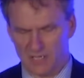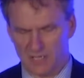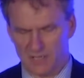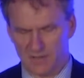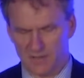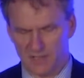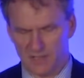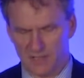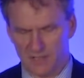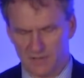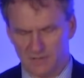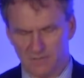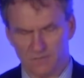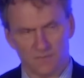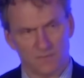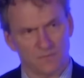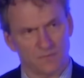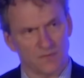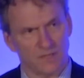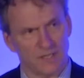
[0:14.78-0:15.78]
the
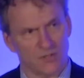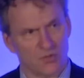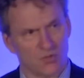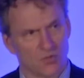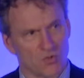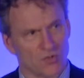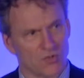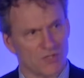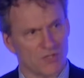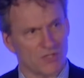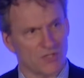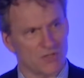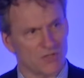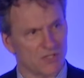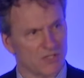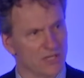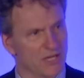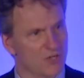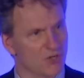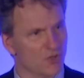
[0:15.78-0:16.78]
Lake George
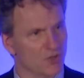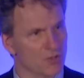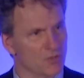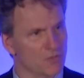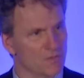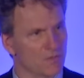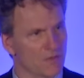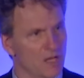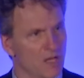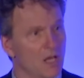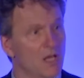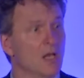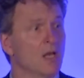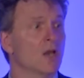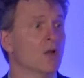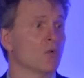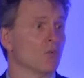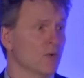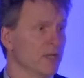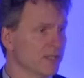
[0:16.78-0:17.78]
Association
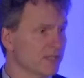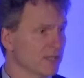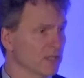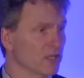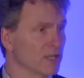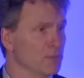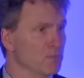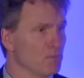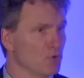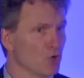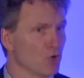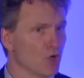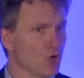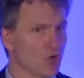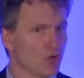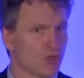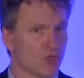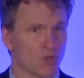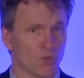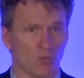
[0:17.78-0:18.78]
recently
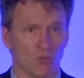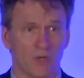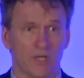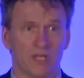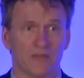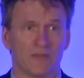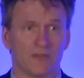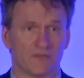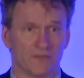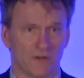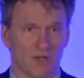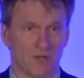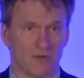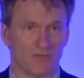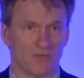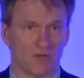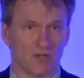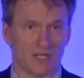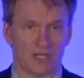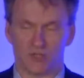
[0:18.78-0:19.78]
merged with the Fund
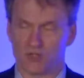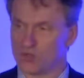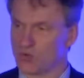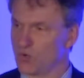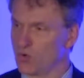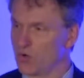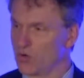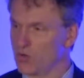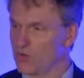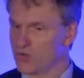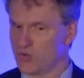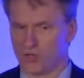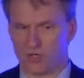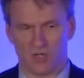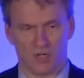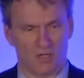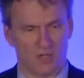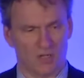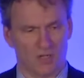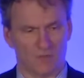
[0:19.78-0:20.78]
for Lake George,
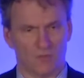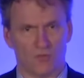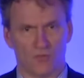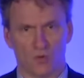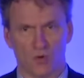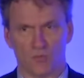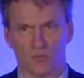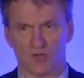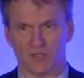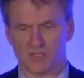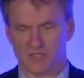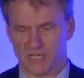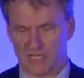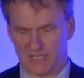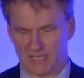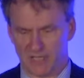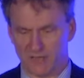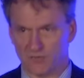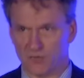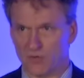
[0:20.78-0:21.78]
former
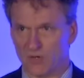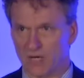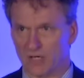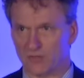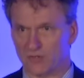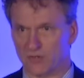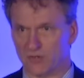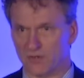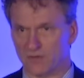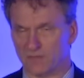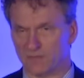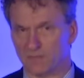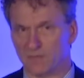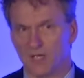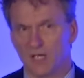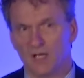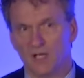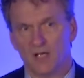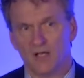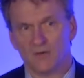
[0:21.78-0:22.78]
executive director of the
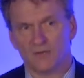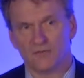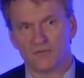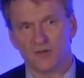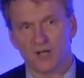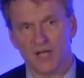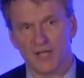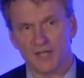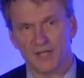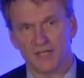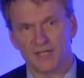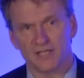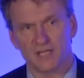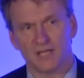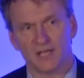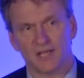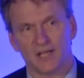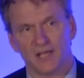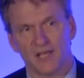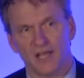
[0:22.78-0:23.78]
fund,
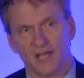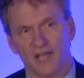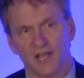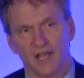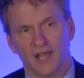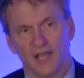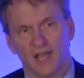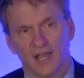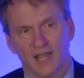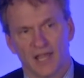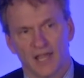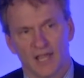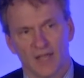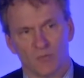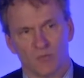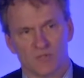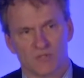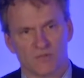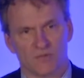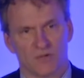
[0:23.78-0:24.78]

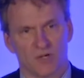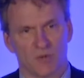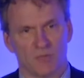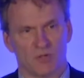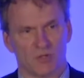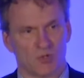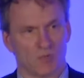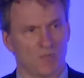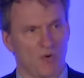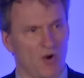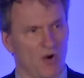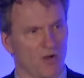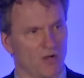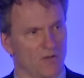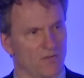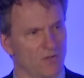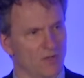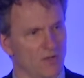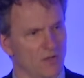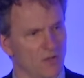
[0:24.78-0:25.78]
and was very much part
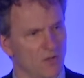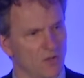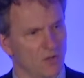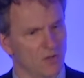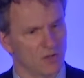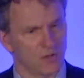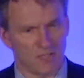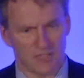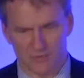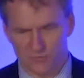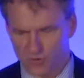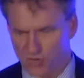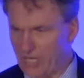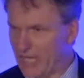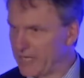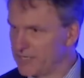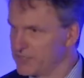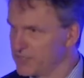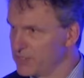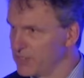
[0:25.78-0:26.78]
of the whole
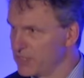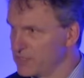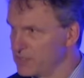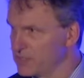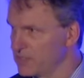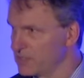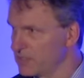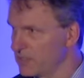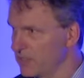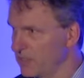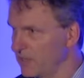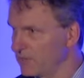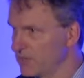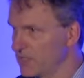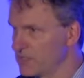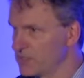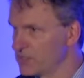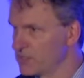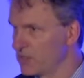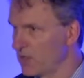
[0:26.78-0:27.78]
genesis of
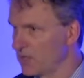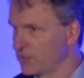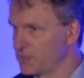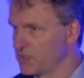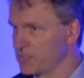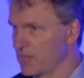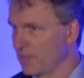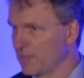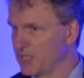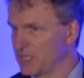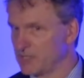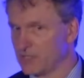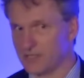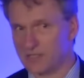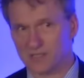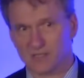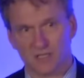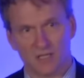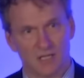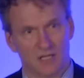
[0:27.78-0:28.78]
these salt
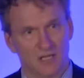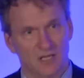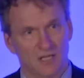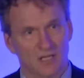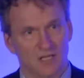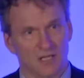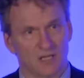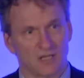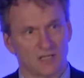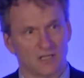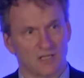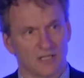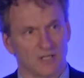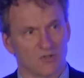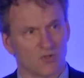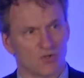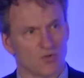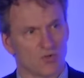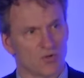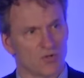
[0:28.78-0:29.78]
summits. The Lake
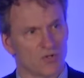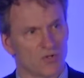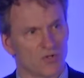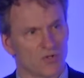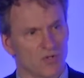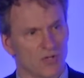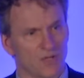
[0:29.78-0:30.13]
George